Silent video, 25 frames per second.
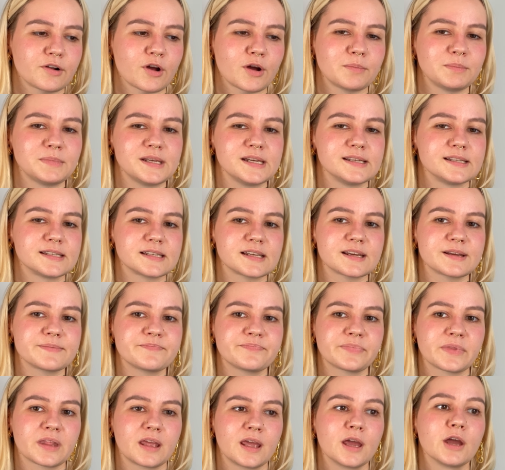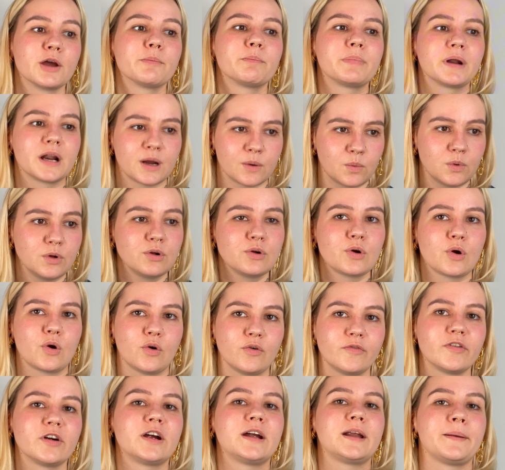I'm lazy, but I will go
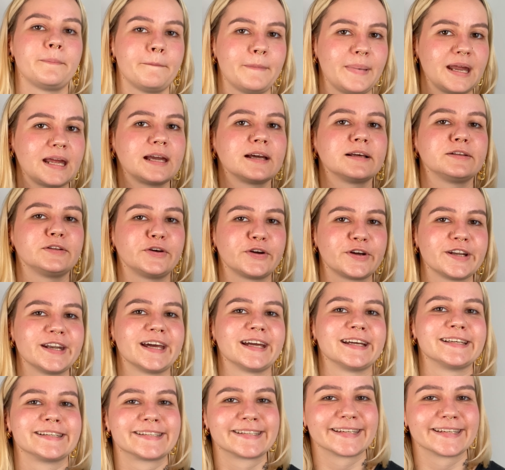over it and make it look nice.